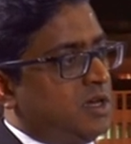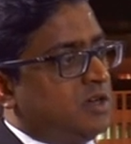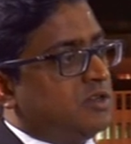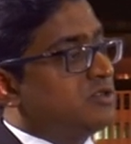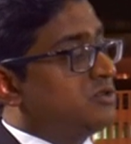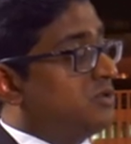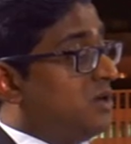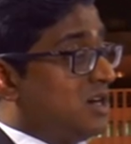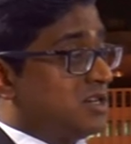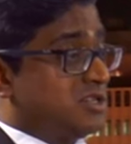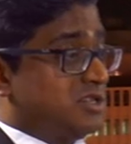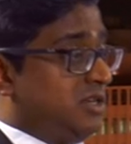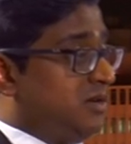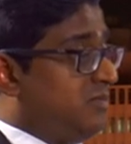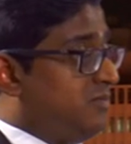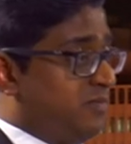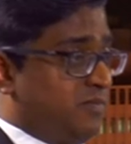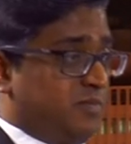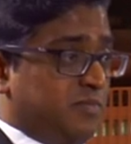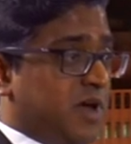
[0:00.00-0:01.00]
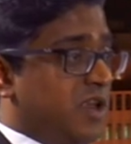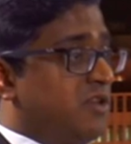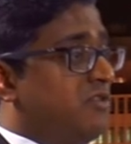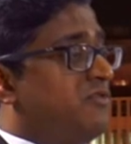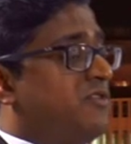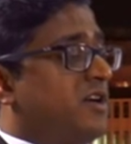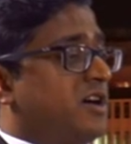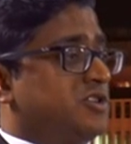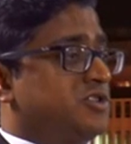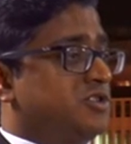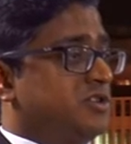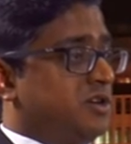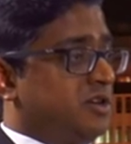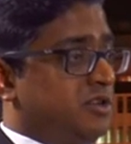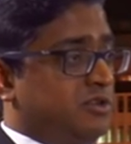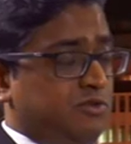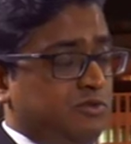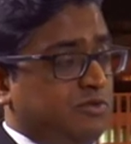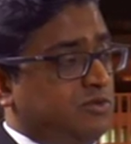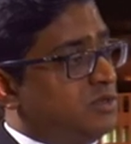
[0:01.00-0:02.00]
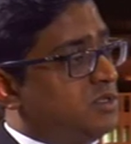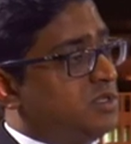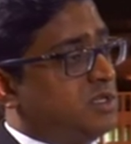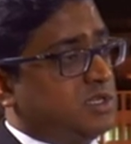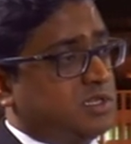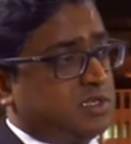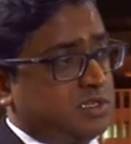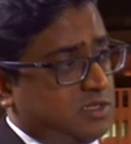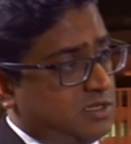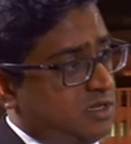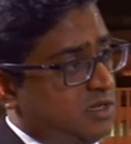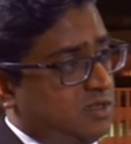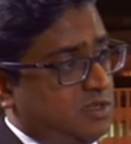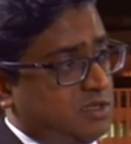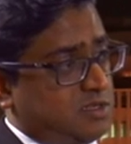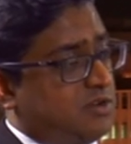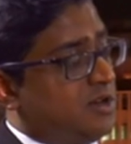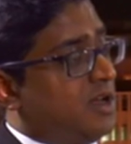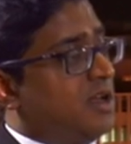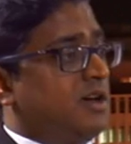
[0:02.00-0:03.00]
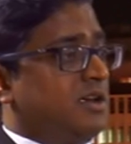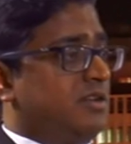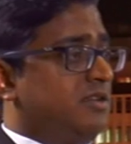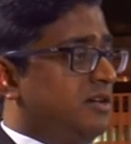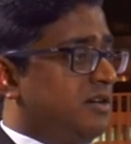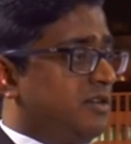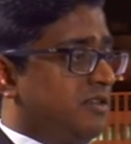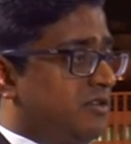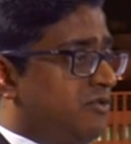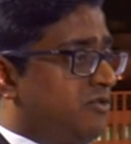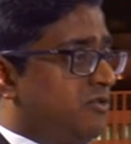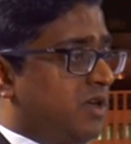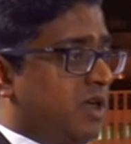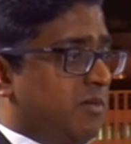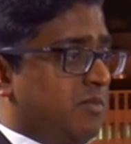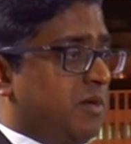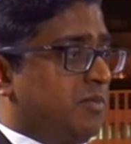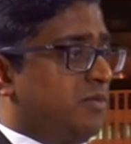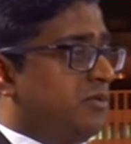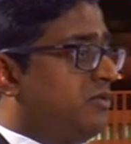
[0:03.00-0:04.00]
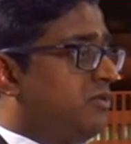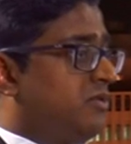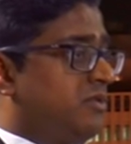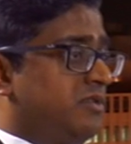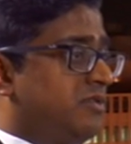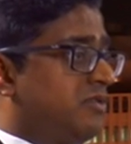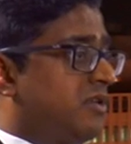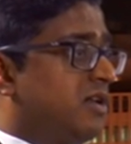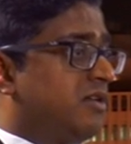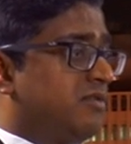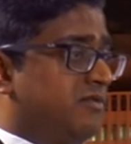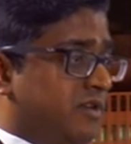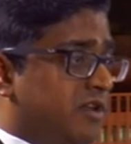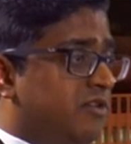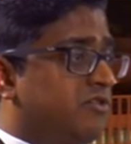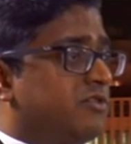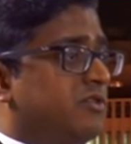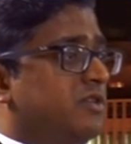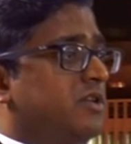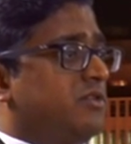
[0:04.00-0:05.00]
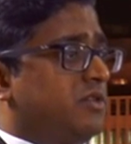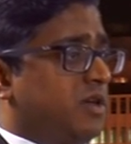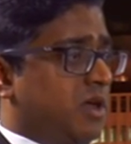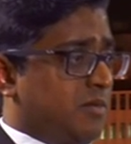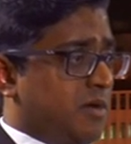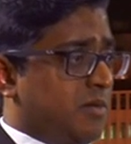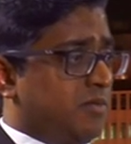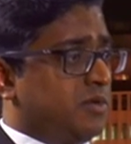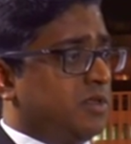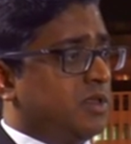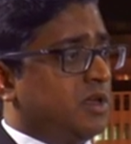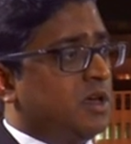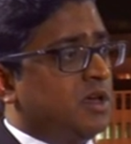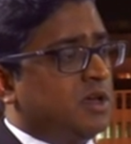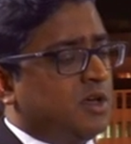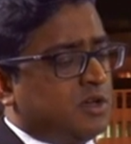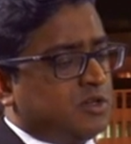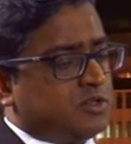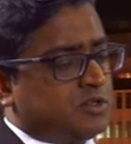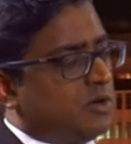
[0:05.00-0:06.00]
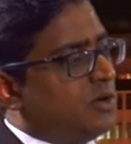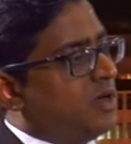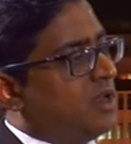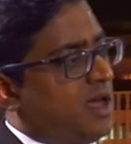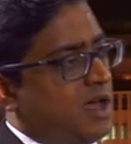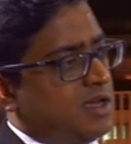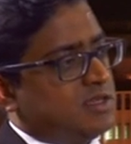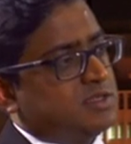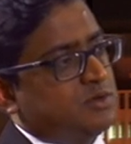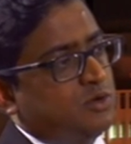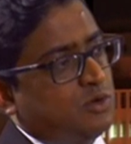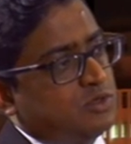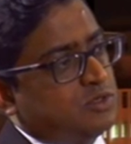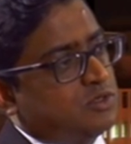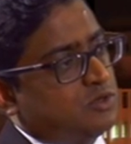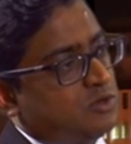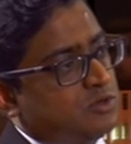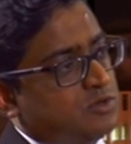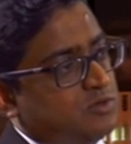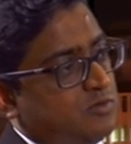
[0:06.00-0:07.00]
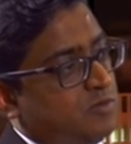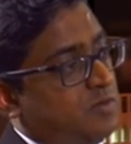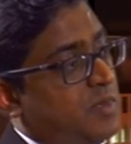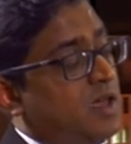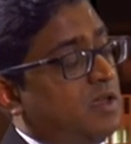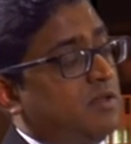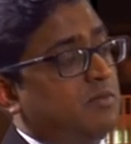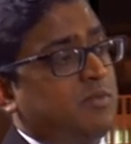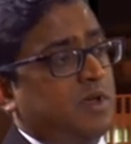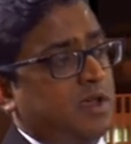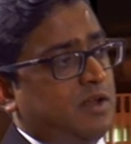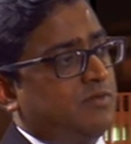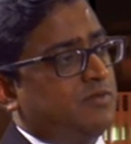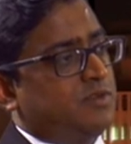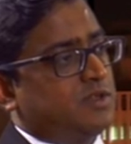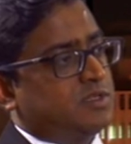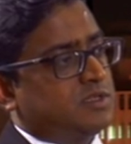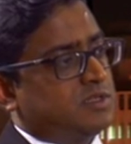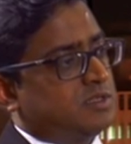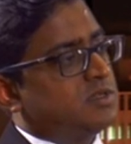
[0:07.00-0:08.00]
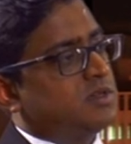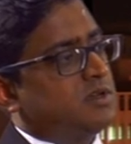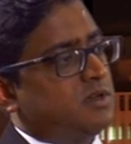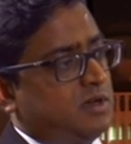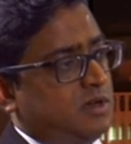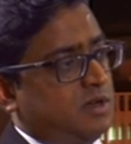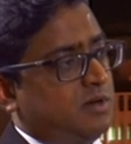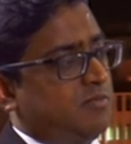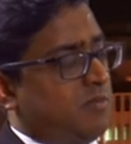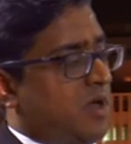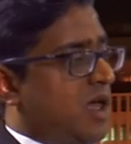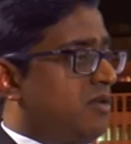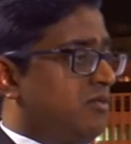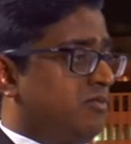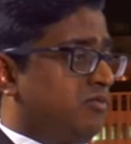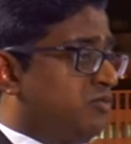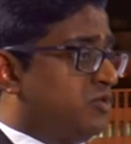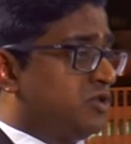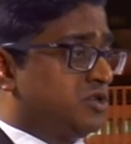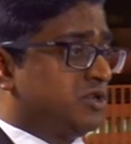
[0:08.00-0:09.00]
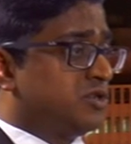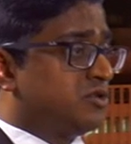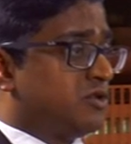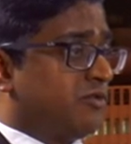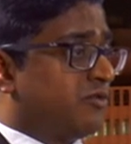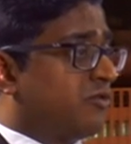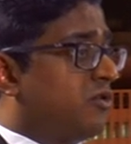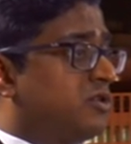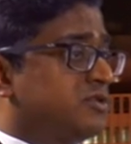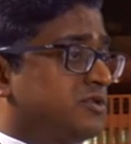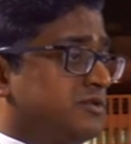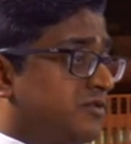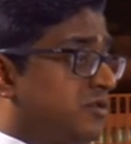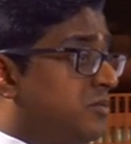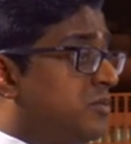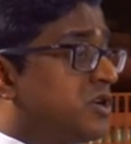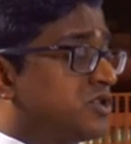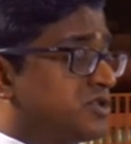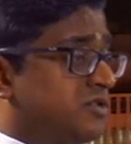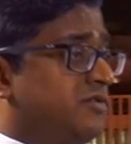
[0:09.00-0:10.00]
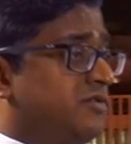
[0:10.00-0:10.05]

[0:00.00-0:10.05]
to actually manufacture and use this this great idea that you came up with, or this great invention that you came up with. So it has those sorts of main benefits, and which is, of course, of commercial